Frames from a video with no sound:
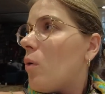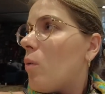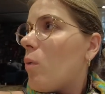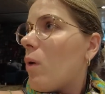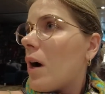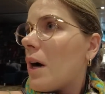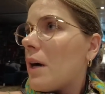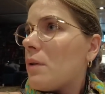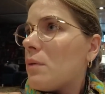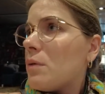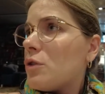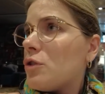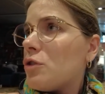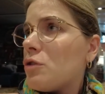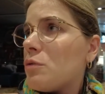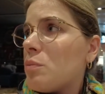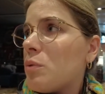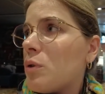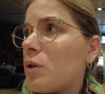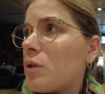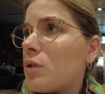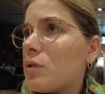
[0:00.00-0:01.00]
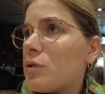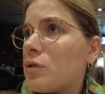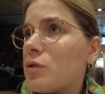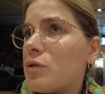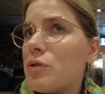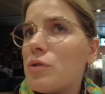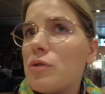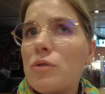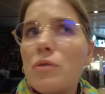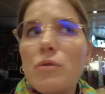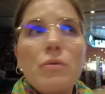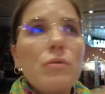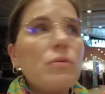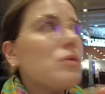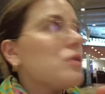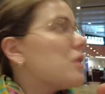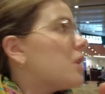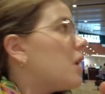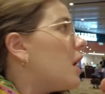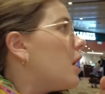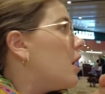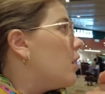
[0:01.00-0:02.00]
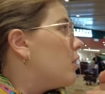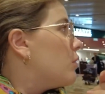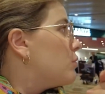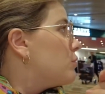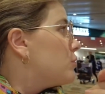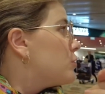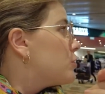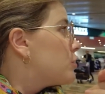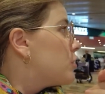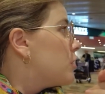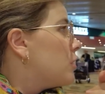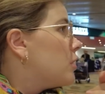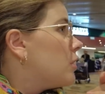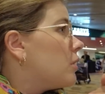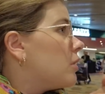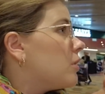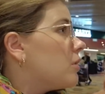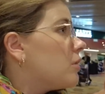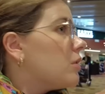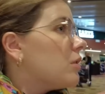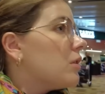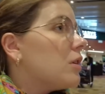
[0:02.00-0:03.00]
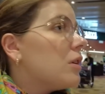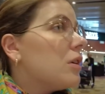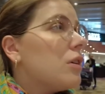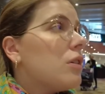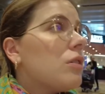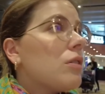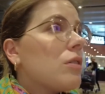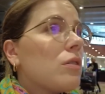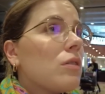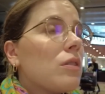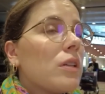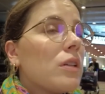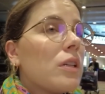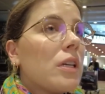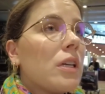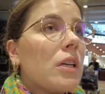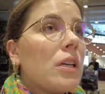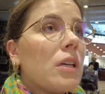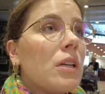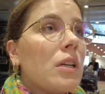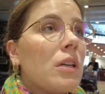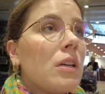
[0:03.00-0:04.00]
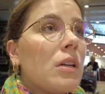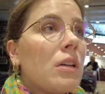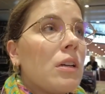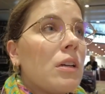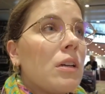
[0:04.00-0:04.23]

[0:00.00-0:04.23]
why would you put a snooze lounge literally